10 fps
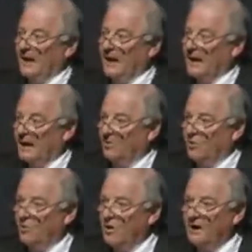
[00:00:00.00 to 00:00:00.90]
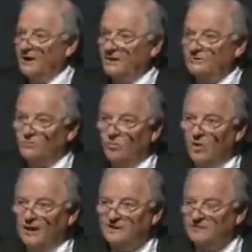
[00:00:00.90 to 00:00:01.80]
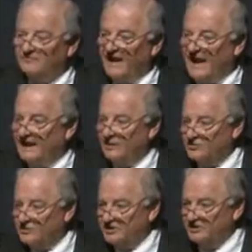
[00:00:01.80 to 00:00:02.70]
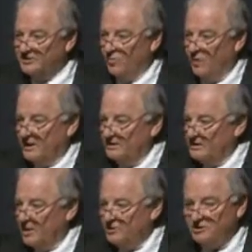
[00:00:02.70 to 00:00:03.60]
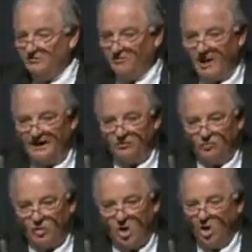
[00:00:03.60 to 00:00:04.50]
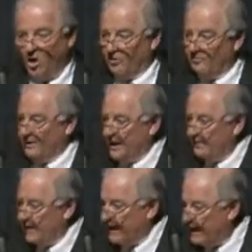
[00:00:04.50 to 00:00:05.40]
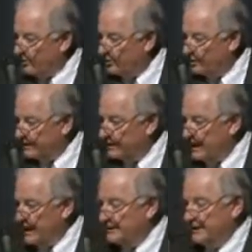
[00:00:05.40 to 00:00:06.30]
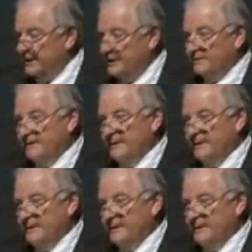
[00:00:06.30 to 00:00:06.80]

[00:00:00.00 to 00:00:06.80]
one's value system, one's notion of right and wrong became anchored in the idea